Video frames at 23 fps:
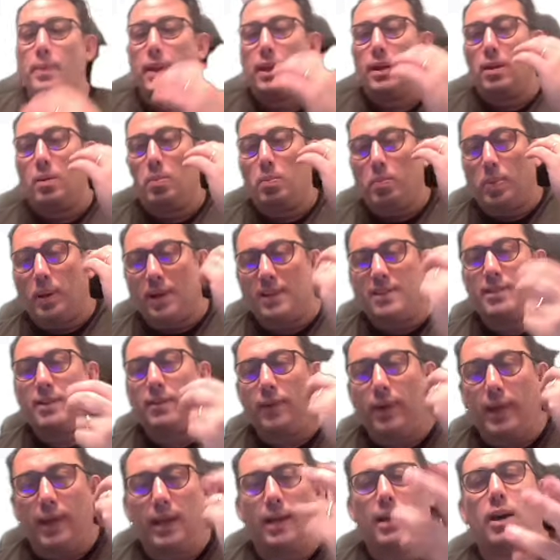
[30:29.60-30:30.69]
passive
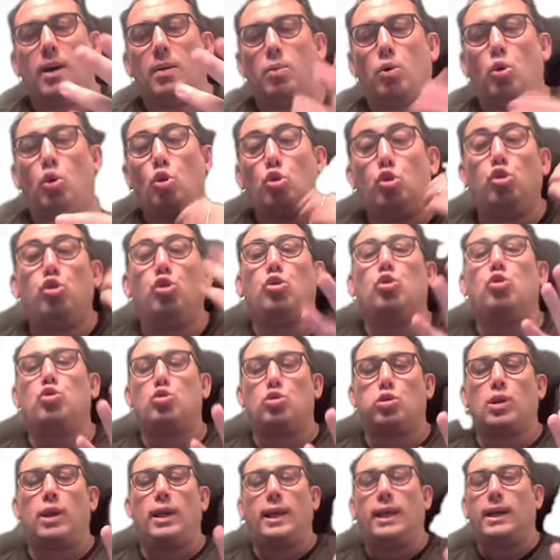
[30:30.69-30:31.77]
income
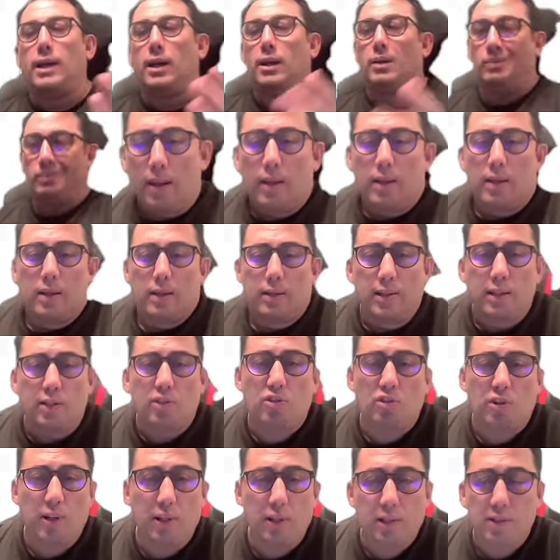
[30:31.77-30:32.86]
continuously income this
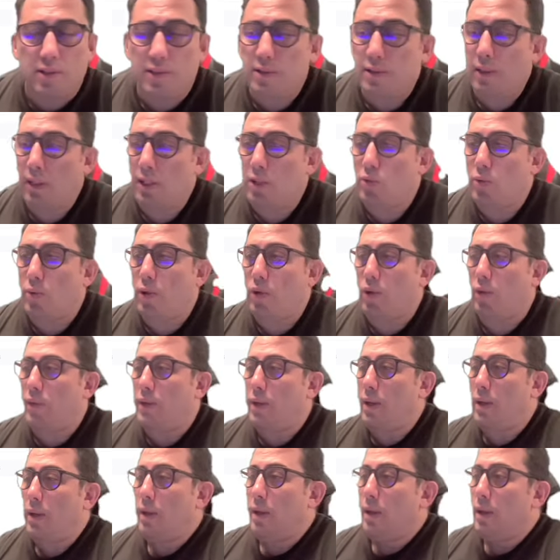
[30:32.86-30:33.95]
traders is one of
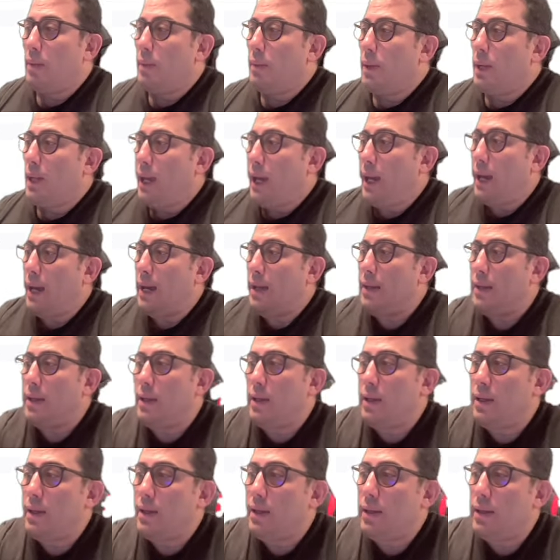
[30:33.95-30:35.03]
them and
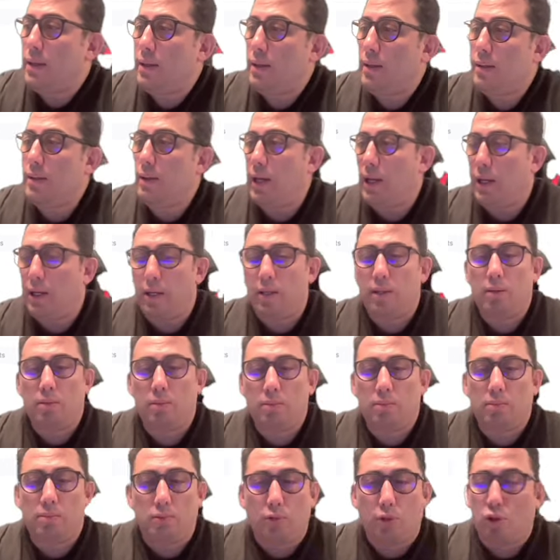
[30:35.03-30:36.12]
uh, i
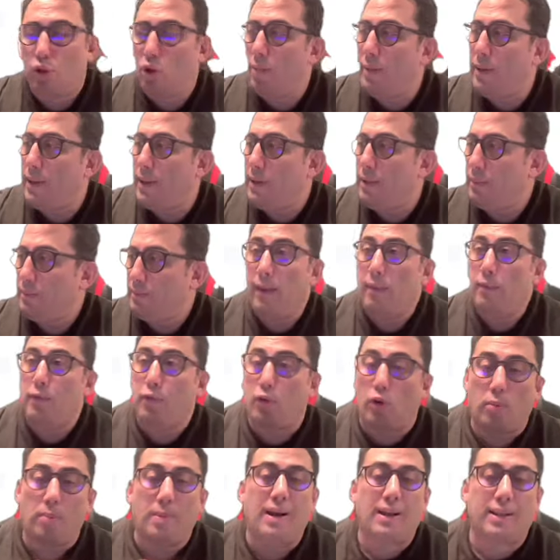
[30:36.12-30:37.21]
recommend
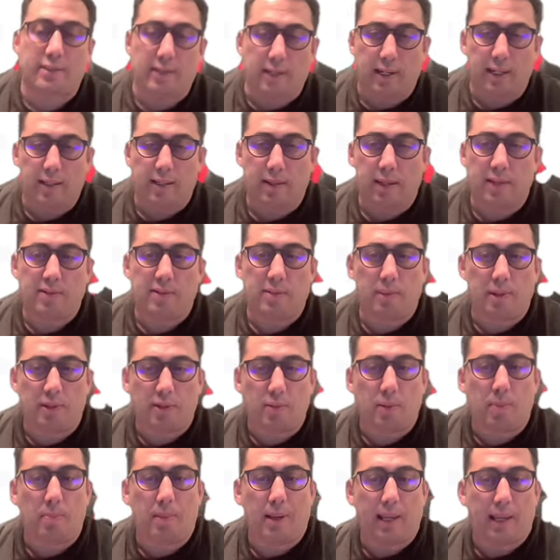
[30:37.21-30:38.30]
on my side as, a, as
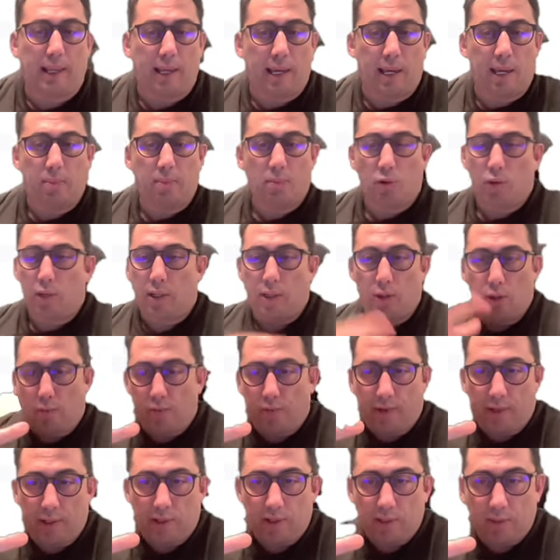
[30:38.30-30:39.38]
in my game okay no
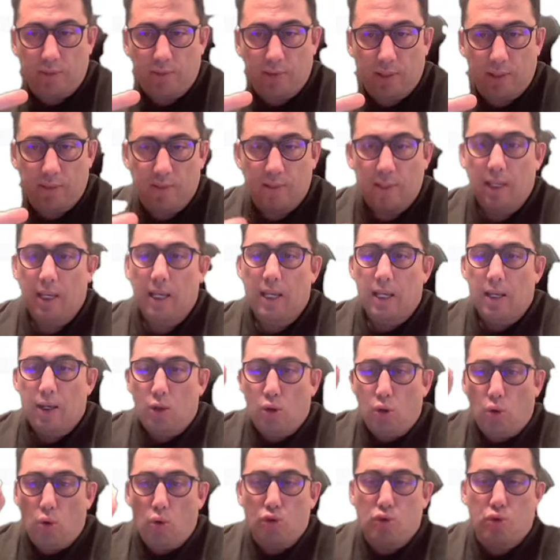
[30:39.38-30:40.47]
finance advice
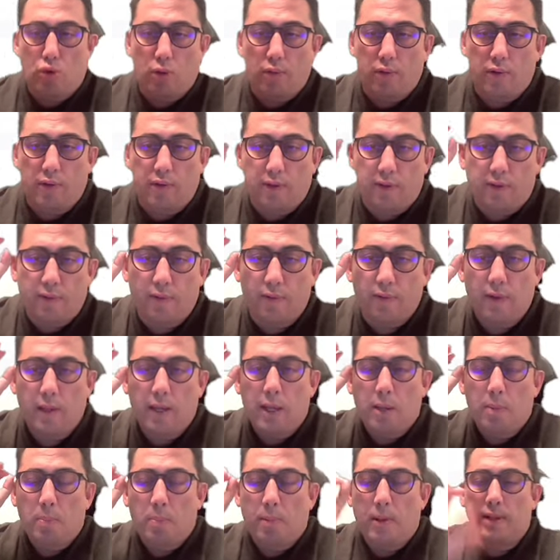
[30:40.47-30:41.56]
conservative
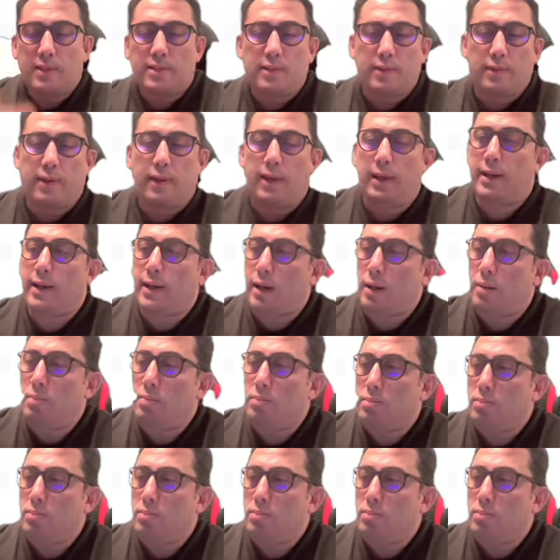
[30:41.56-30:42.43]
passive income